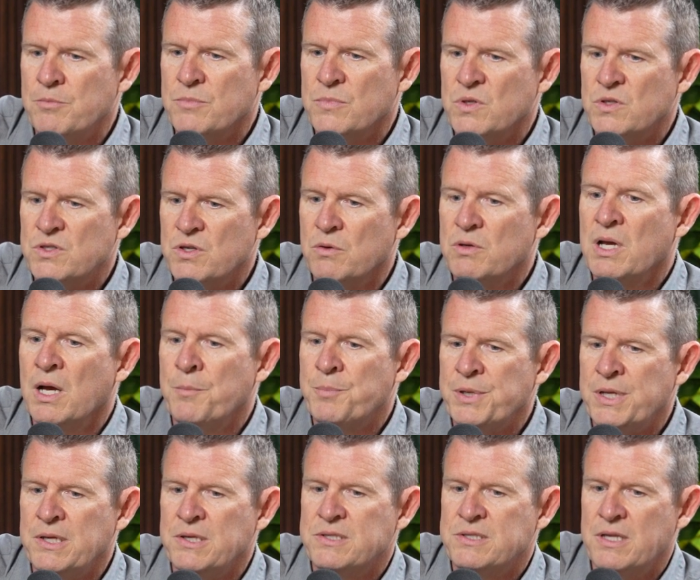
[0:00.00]
so
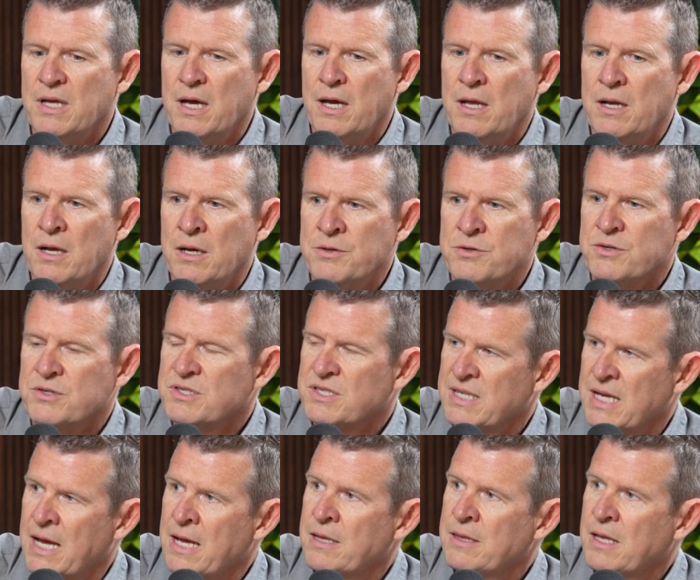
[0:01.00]
companies that
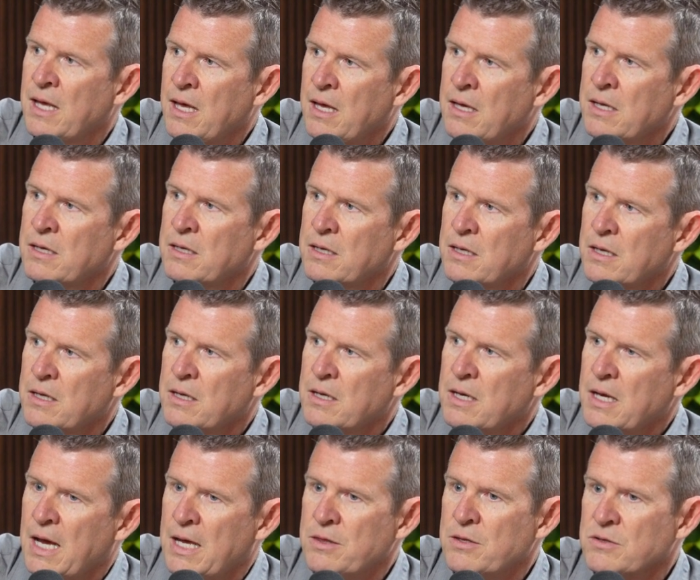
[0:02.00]
understand that
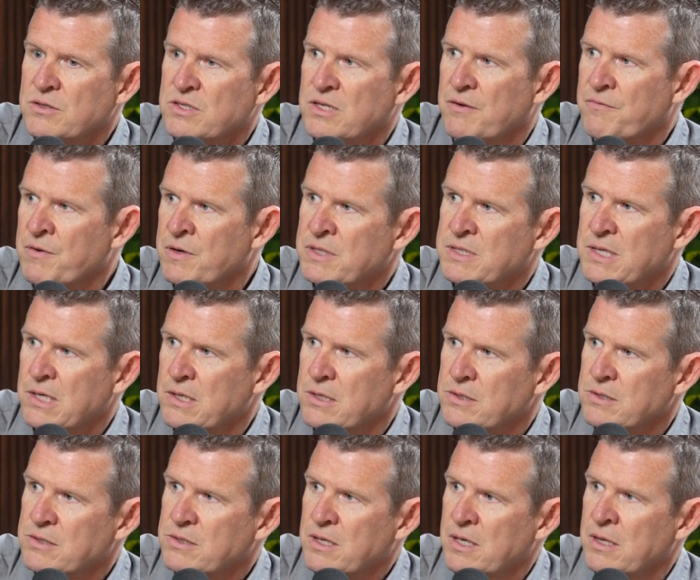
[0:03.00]
and those
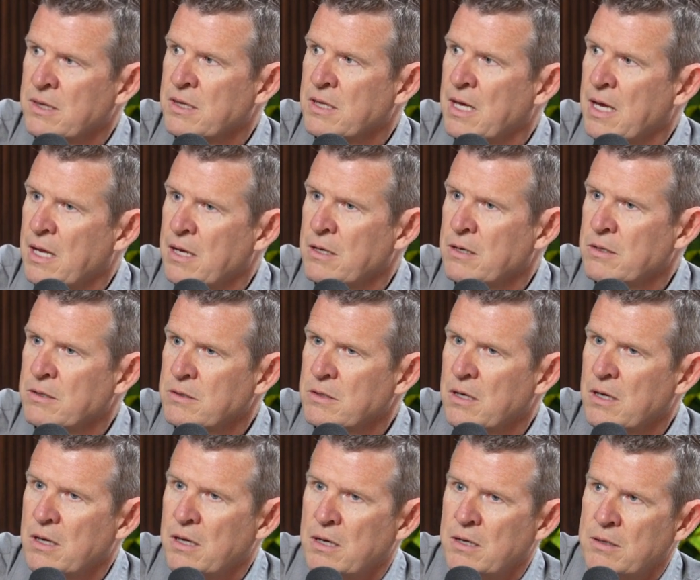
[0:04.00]
differences can then,
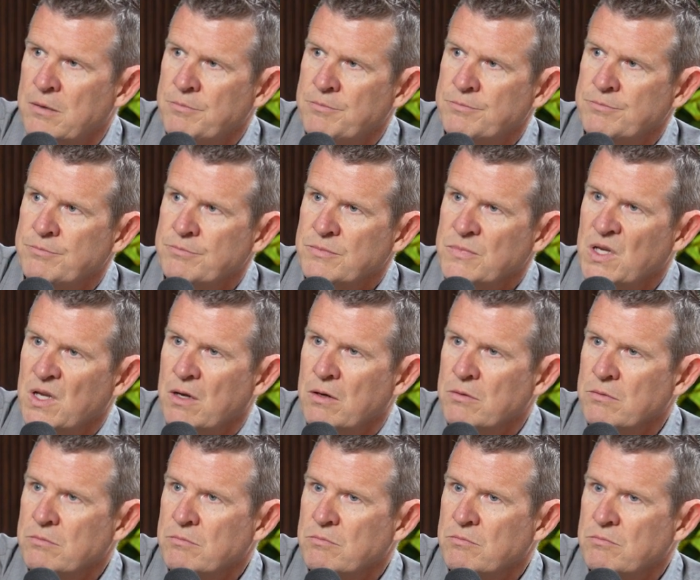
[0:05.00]

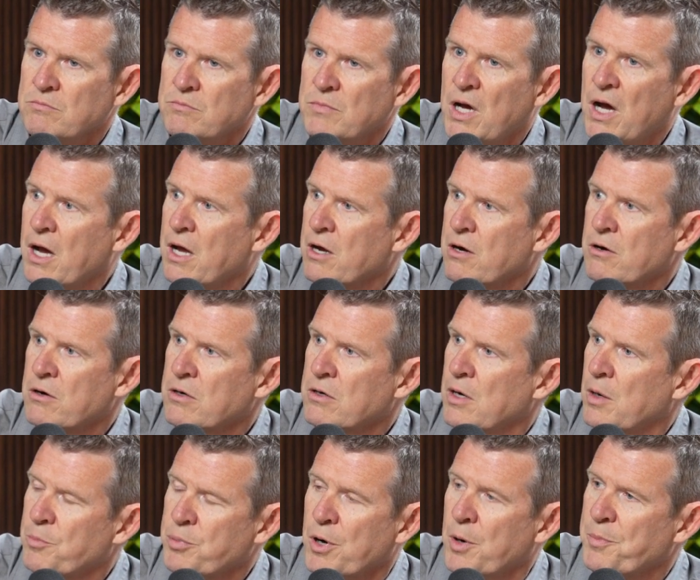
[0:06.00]
hire
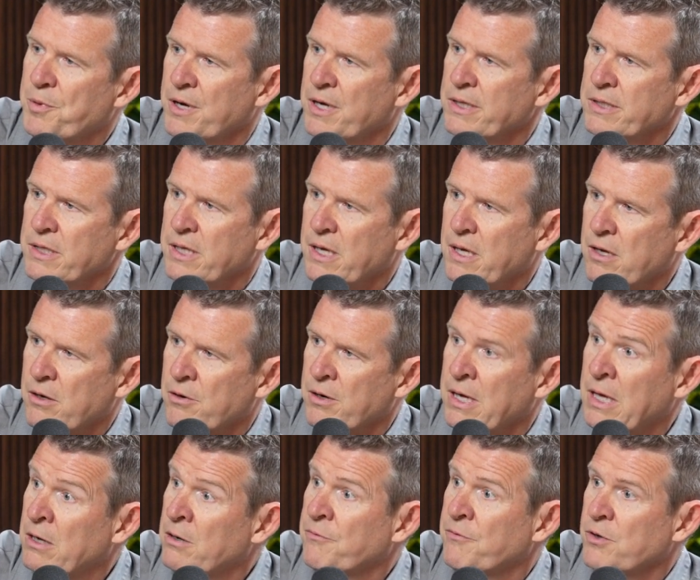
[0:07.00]
appropriately or
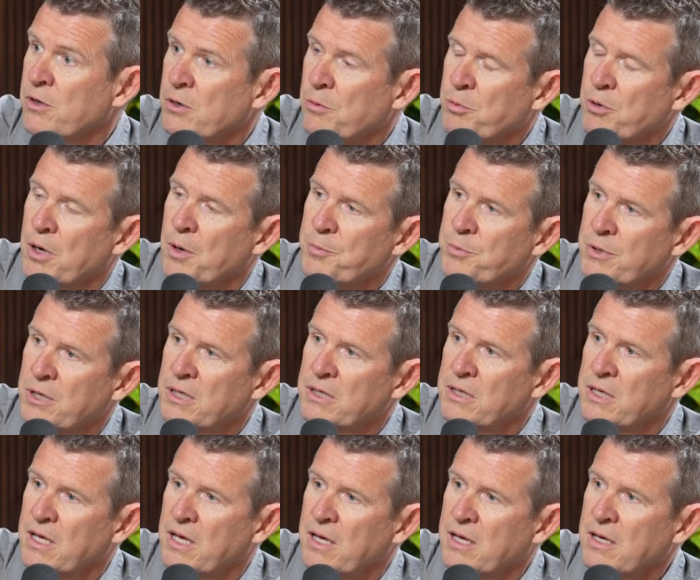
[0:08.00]
interview
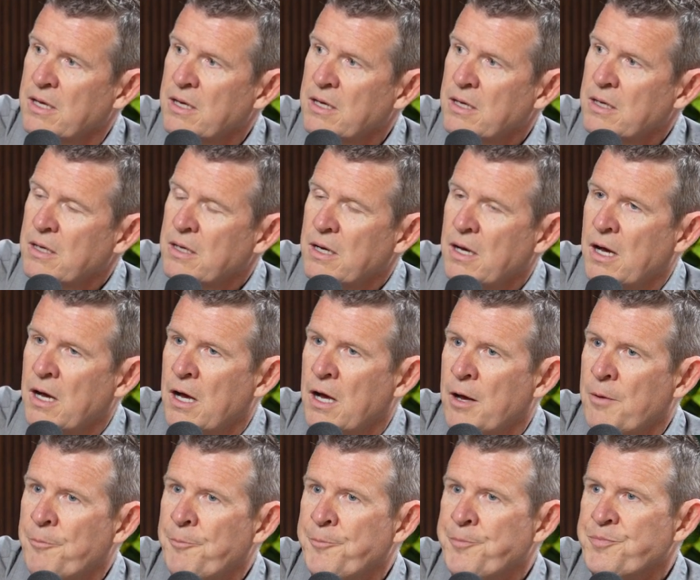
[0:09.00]
appropriately.
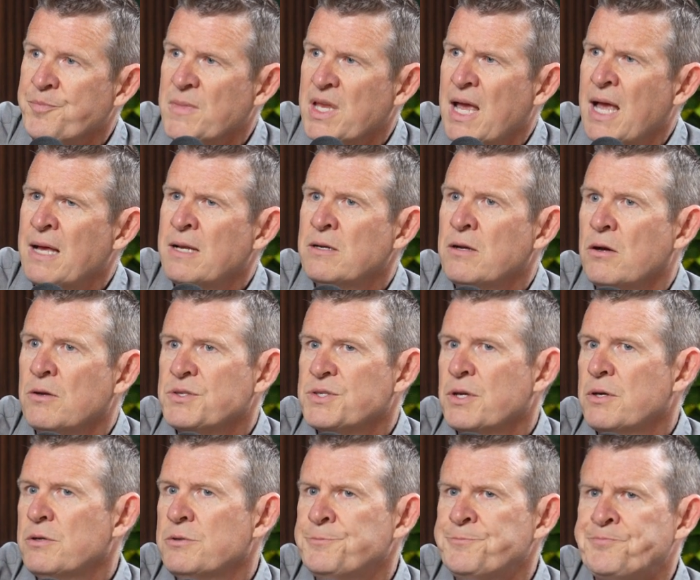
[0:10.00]
And
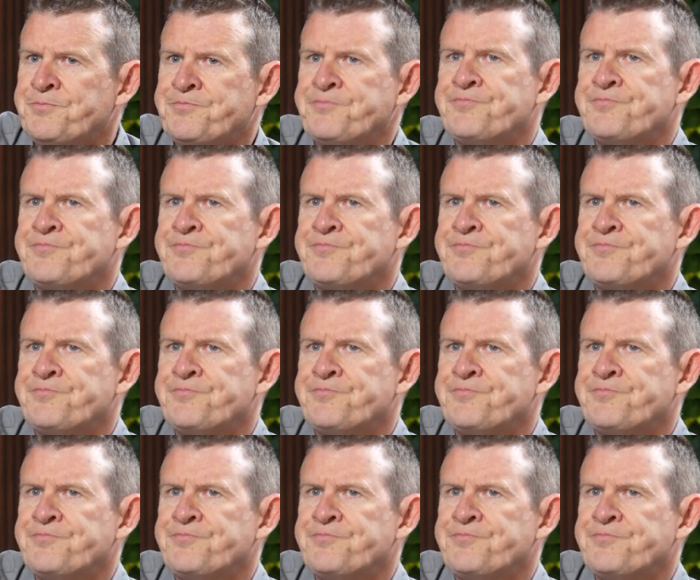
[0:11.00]
also,